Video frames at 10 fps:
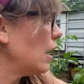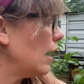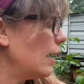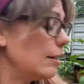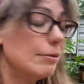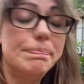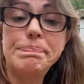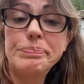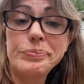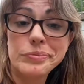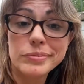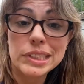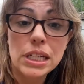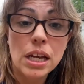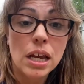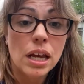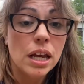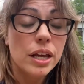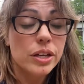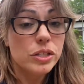Um,
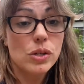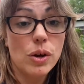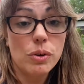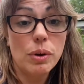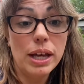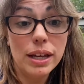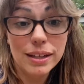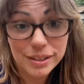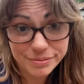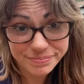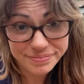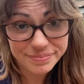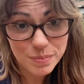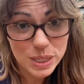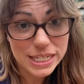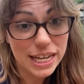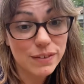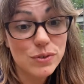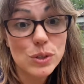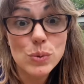so I'm gonna take a
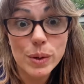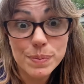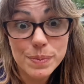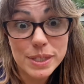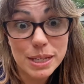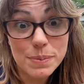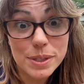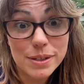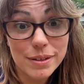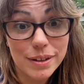few swip, sips,